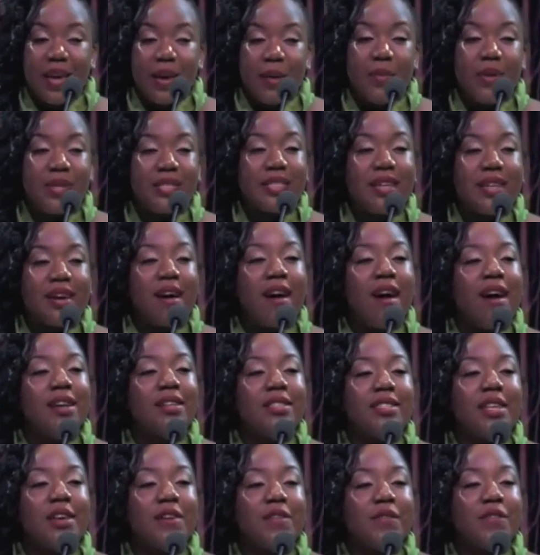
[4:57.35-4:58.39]
building
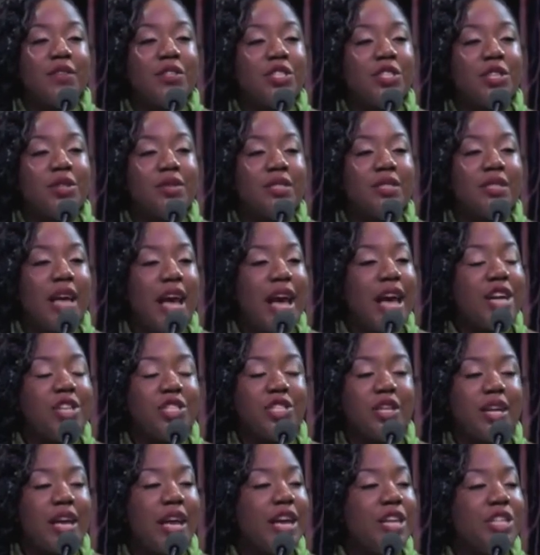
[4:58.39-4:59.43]
content for shows that
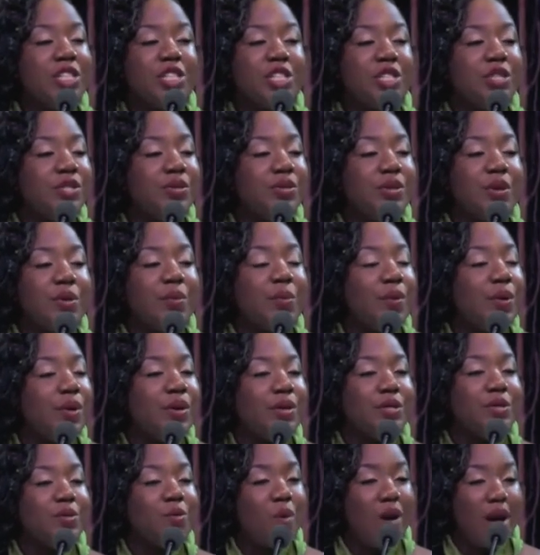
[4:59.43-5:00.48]
educate children
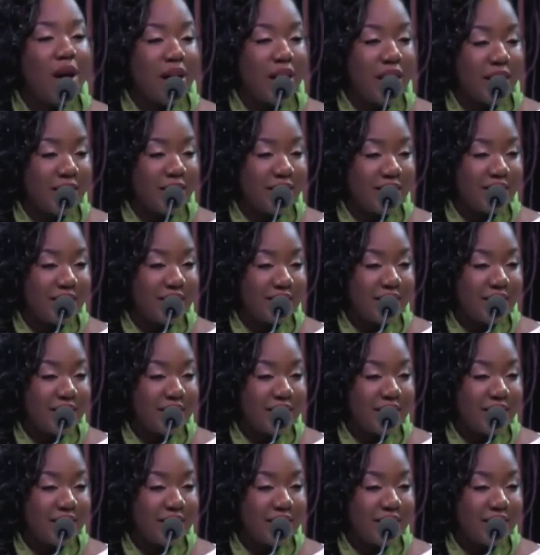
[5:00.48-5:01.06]
worldwide.